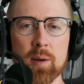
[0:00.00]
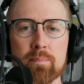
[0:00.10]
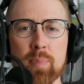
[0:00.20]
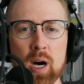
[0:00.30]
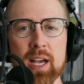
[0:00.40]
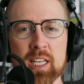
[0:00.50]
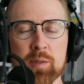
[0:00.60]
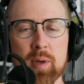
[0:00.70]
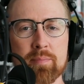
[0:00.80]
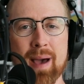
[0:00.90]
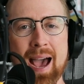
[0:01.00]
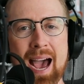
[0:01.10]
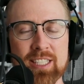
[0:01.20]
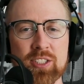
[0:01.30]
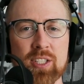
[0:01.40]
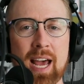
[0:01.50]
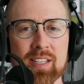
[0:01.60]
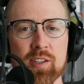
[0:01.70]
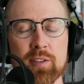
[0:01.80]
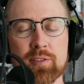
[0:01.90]
The bug has been patched
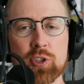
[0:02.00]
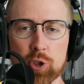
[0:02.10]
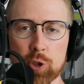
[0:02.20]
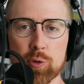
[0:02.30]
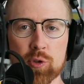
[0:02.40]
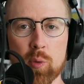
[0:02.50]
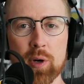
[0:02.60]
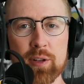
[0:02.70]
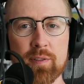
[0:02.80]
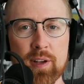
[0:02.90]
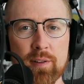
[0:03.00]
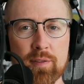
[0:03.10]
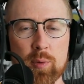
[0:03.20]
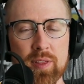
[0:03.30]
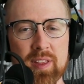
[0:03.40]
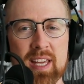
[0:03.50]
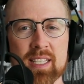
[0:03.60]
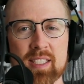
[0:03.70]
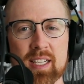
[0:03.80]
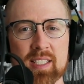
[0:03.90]
as of June 25th with
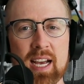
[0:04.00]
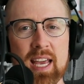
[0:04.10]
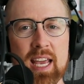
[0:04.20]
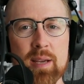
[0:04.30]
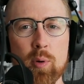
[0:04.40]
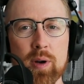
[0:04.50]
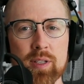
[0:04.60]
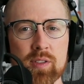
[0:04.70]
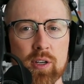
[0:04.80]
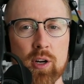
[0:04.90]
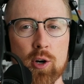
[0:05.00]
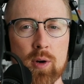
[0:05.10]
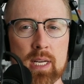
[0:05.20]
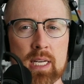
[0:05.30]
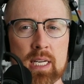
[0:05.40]
ESXi 8.0,